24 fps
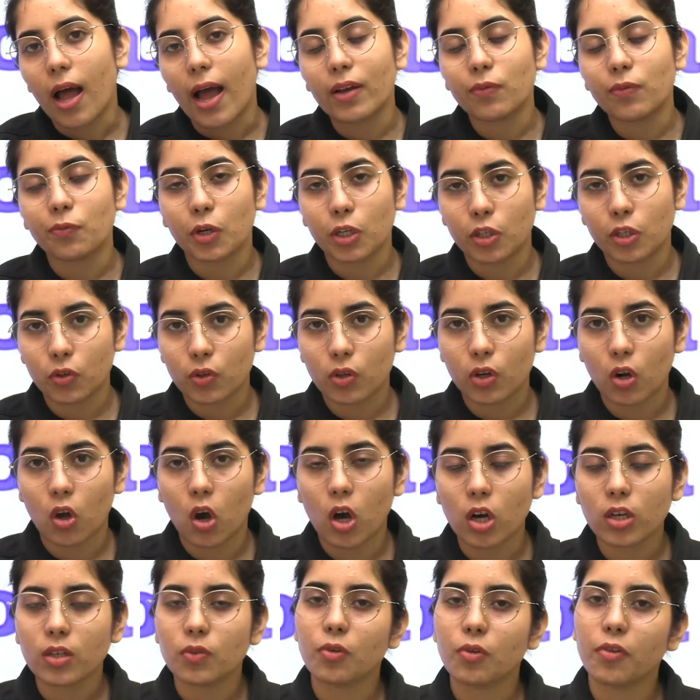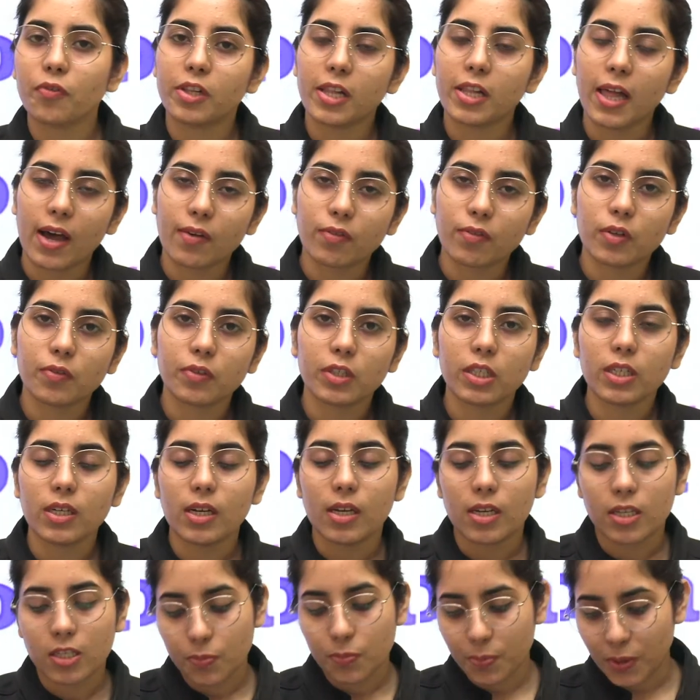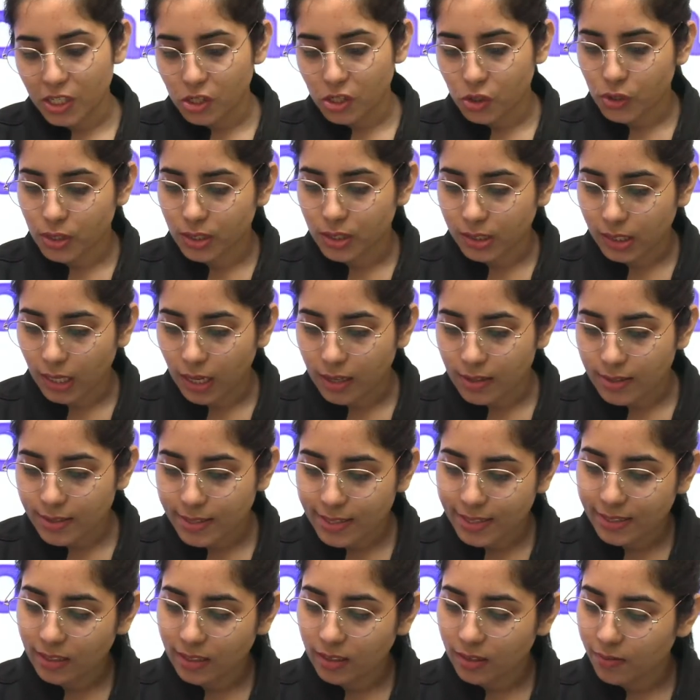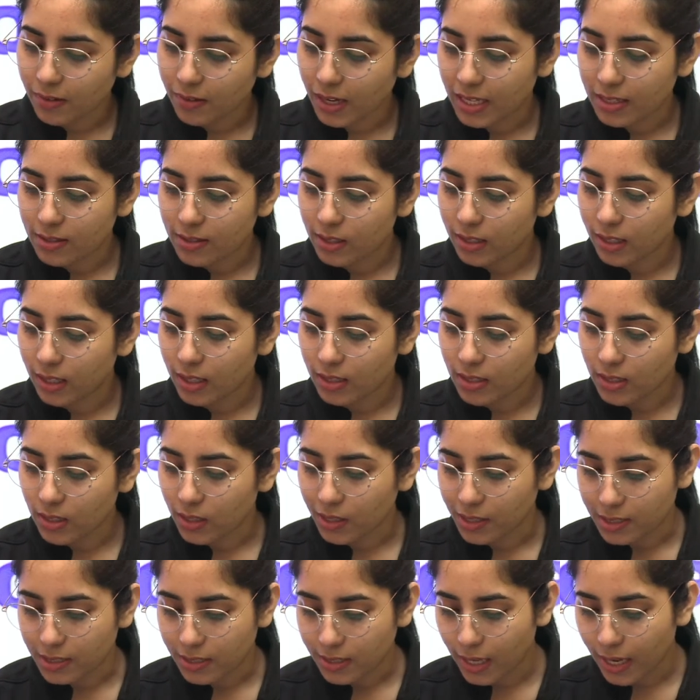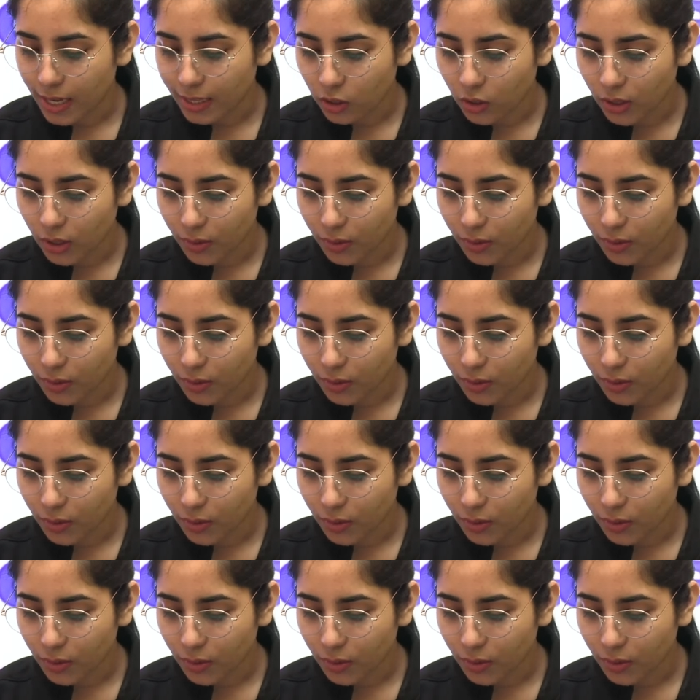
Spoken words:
and 1 o'clock we will have our special class in the Revise India series. Thank